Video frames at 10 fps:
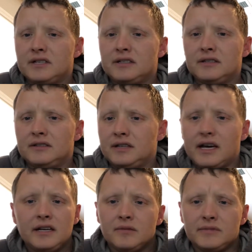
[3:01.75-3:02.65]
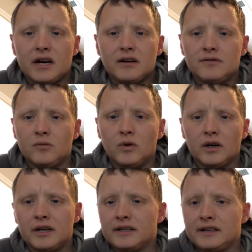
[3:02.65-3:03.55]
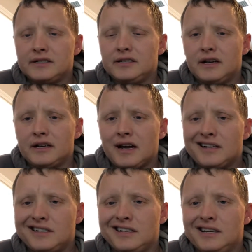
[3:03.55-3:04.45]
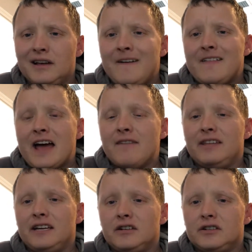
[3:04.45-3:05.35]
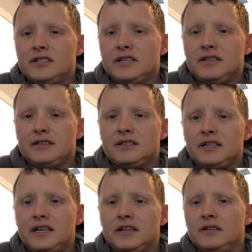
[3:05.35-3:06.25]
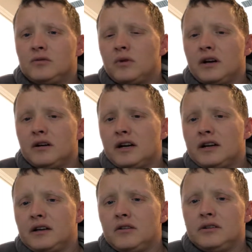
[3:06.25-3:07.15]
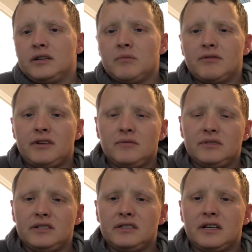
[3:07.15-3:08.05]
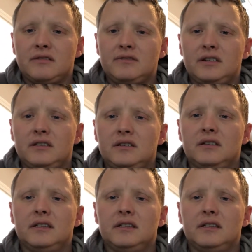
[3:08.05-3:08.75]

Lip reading: at the end of the day and I'm tired from work, I can have the energy to get to where I gotta go and get my family to safety,